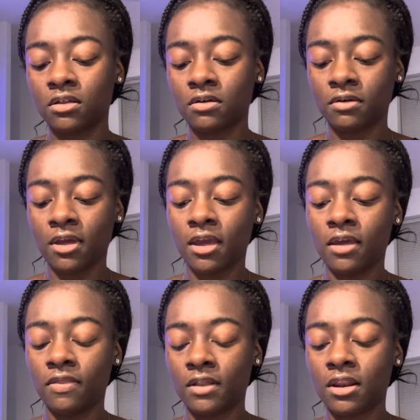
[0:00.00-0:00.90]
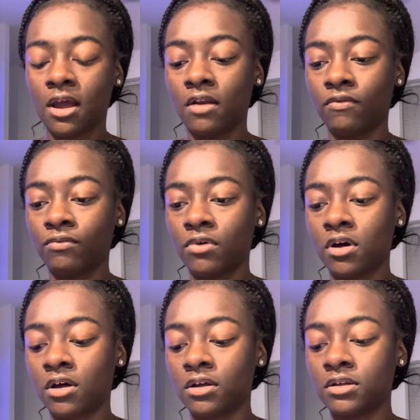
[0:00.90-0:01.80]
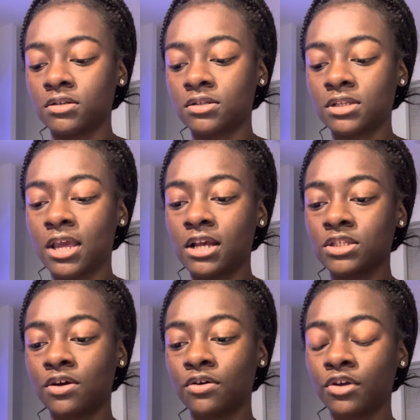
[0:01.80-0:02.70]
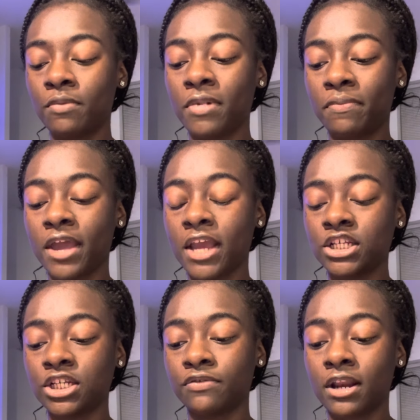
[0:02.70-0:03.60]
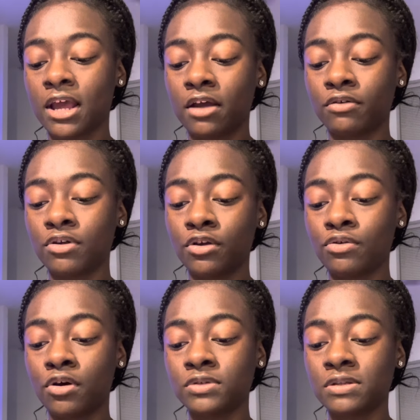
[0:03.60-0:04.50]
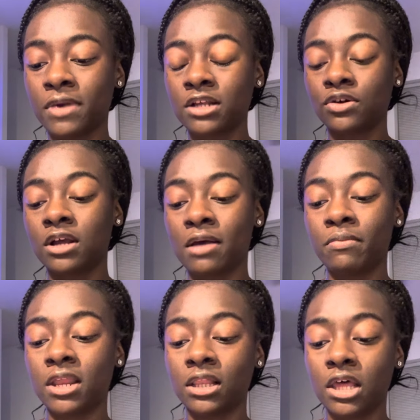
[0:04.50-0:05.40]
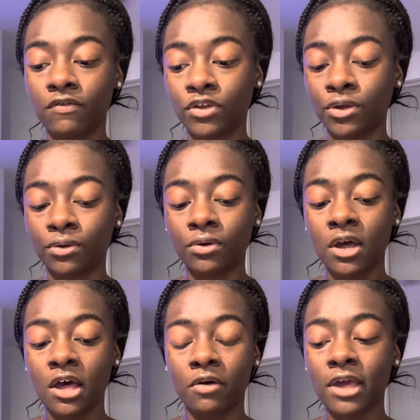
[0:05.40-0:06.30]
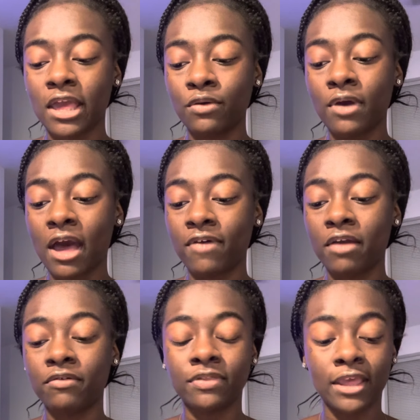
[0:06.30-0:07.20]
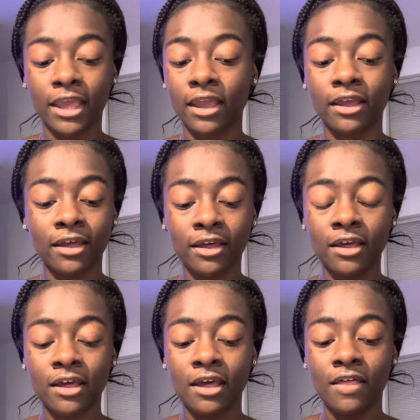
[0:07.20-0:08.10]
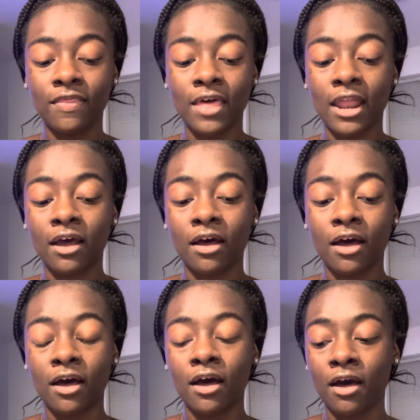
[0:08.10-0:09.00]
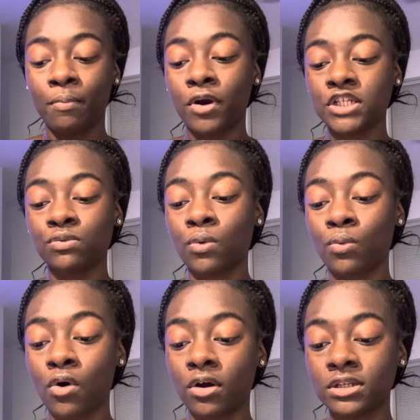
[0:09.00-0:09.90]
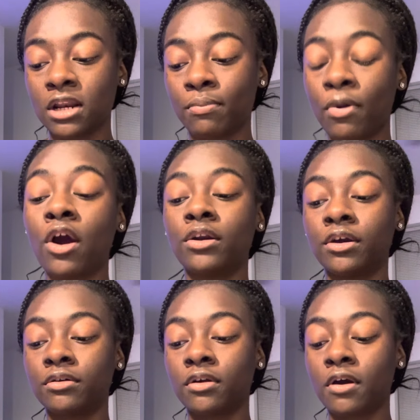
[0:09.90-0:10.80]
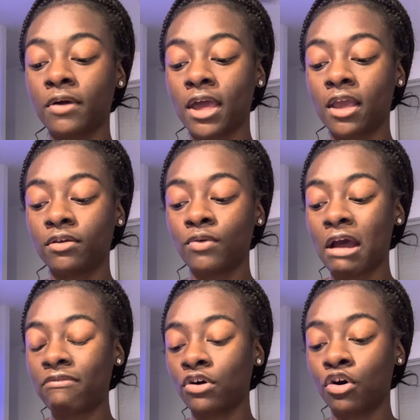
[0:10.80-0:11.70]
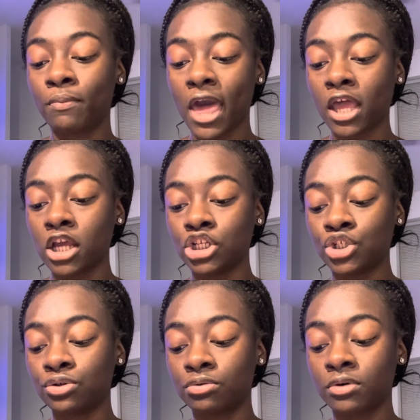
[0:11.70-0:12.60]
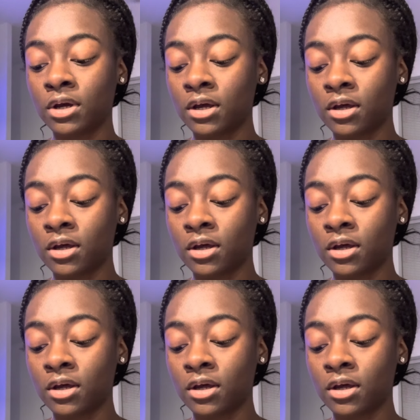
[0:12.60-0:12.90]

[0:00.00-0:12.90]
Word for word: Okay, the Knight of Wands. Yeah, so you're being patient right now. You know, you know somebody's going to come in and love you. Okay, you have everything that a person will want in a partner. Okay, you have the whole package. You,